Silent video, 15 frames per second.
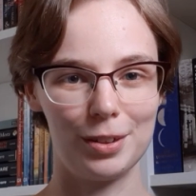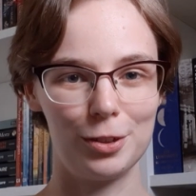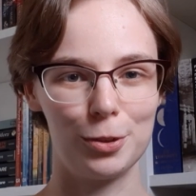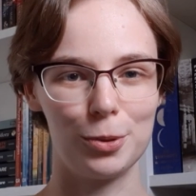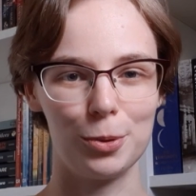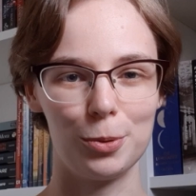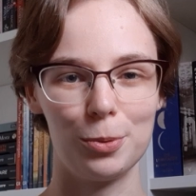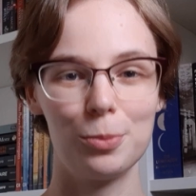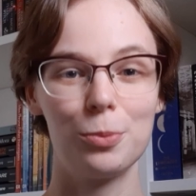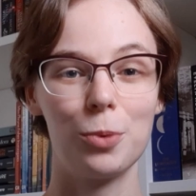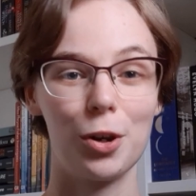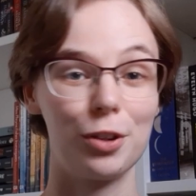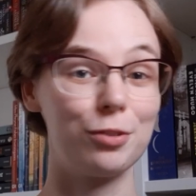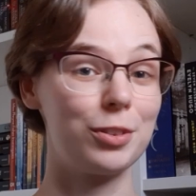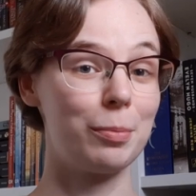who
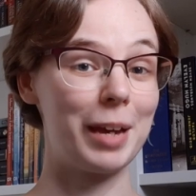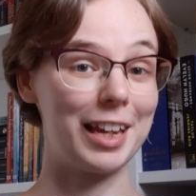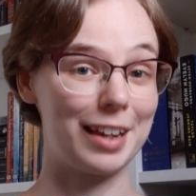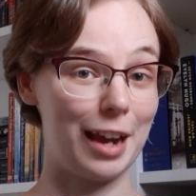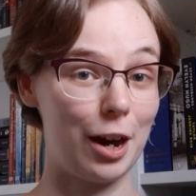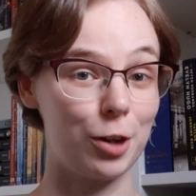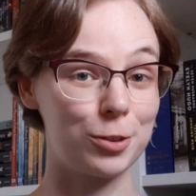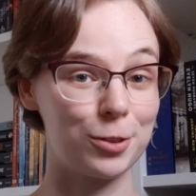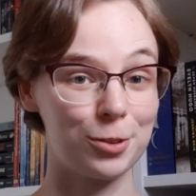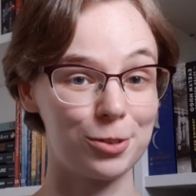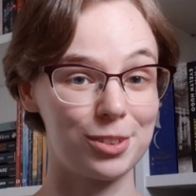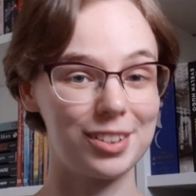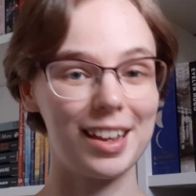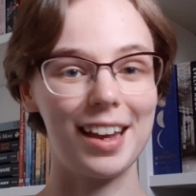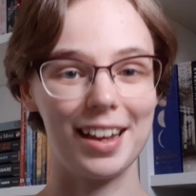one of the main
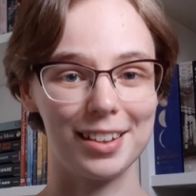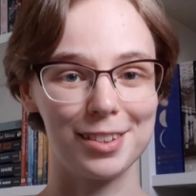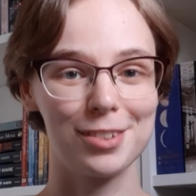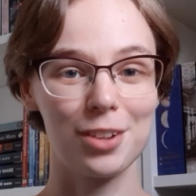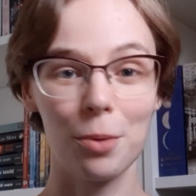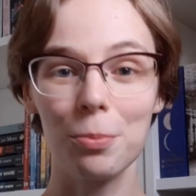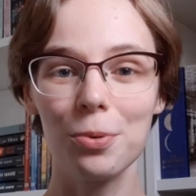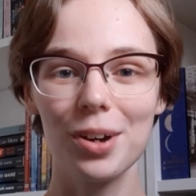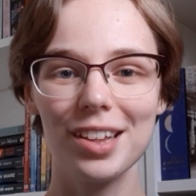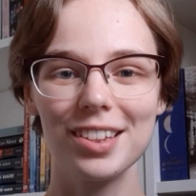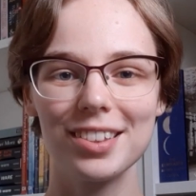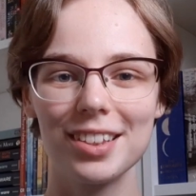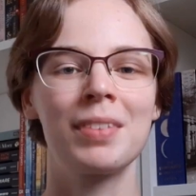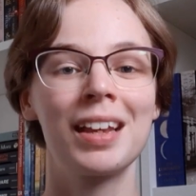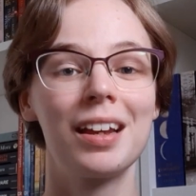characters ends up with.
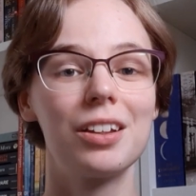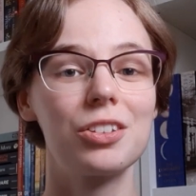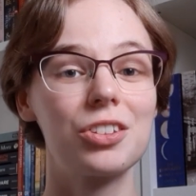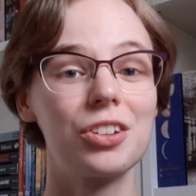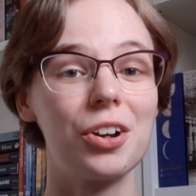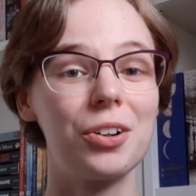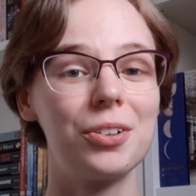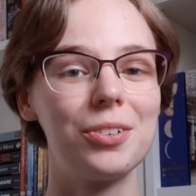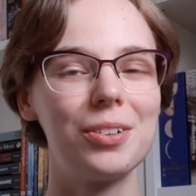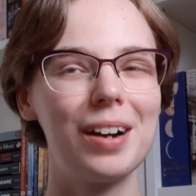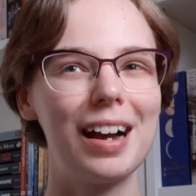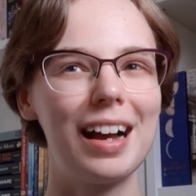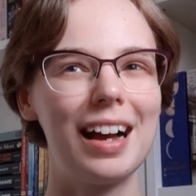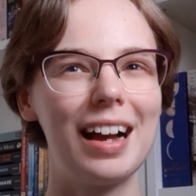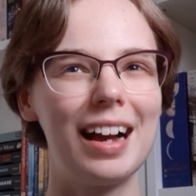So
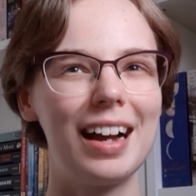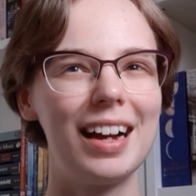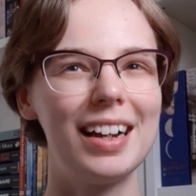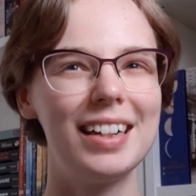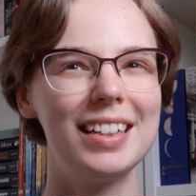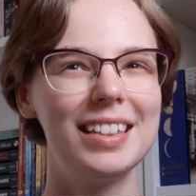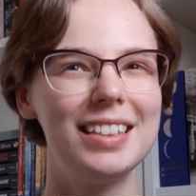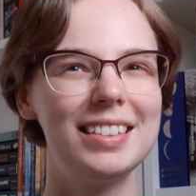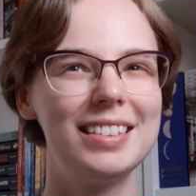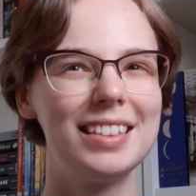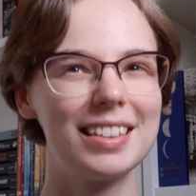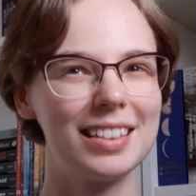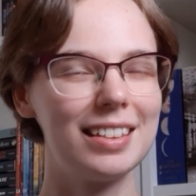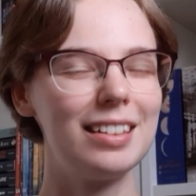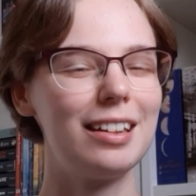I
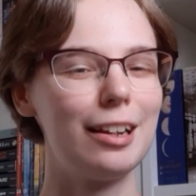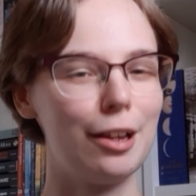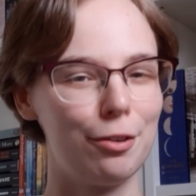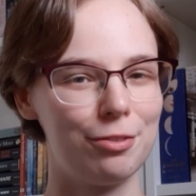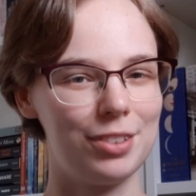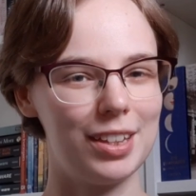didn't love